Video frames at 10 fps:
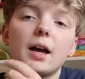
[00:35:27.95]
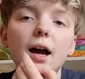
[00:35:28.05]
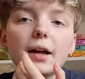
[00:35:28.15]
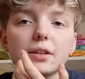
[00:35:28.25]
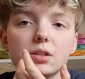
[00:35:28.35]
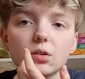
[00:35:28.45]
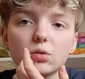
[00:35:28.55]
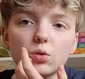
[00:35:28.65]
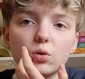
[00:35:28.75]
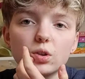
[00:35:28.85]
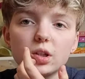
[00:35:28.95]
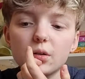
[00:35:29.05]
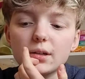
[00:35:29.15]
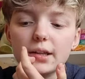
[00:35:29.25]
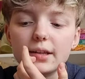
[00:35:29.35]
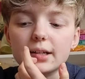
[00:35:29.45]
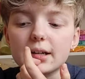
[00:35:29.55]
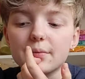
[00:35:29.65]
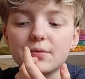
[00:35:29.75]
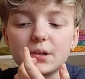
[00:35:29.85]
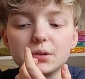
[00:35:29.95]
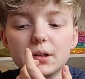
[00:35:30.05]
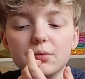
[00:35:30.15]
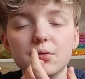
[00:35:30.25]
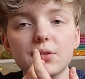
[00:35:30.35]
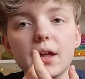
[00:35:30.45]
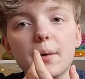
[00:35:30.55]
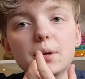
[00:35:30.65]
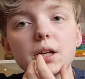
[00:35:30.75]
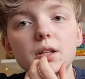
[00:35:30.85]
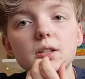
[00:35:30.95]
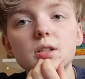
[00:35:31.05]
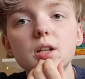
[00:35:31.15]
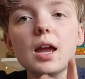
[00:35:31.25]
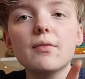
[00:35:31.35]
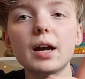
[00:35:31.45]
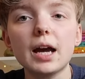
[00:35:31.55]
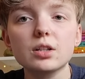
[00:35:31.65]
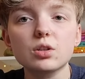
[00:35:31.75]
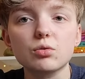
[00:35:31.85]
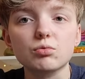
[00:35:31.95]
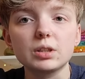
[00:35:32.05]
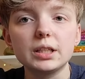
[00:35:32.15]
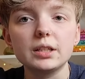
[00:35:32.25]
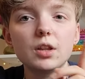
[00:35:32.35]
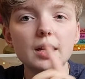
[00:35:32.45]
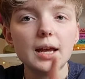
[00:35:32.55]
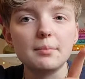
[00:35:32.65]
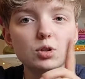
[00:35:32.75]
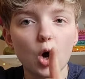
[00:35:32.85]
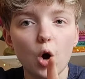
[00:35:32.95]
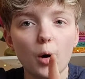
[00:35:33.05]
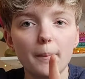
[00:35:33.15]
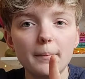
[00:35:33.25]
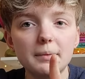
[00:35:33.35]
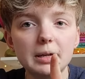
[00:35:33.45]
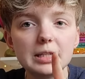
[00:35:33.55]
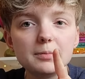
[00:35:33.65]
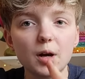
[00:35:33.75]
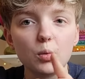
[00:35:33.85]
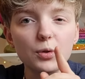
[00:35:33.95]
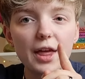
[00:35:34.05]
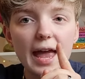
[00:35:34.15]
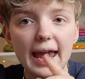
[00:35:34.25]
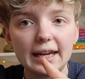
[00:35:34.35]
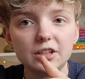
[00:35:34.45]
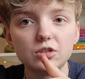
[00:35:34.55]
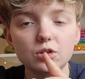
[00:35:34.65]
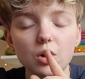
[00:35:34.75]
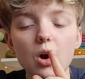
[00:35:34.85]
I had this on audio and I think I'm very grateful for that, because if I had to read the name Tom spelt with a H